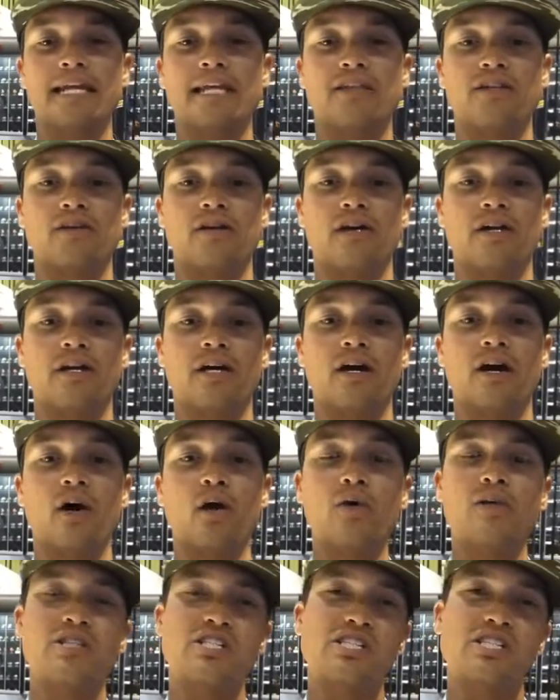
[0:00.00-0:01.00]
either on an
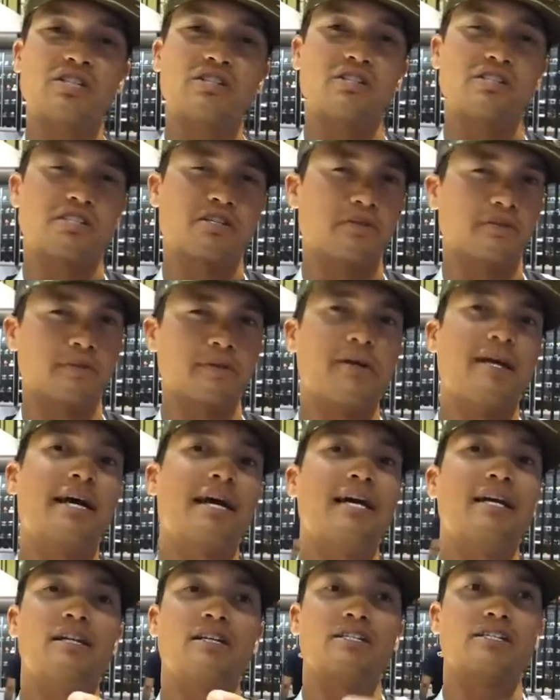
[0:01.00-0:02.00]
Okashira screw
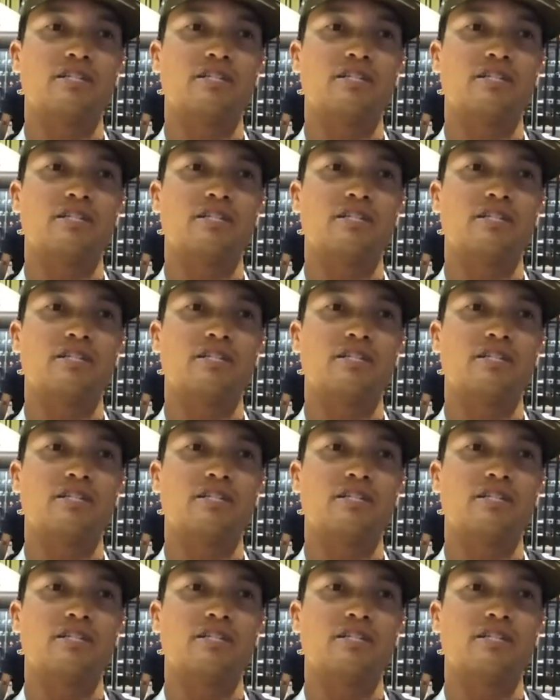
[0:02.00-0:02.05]
head,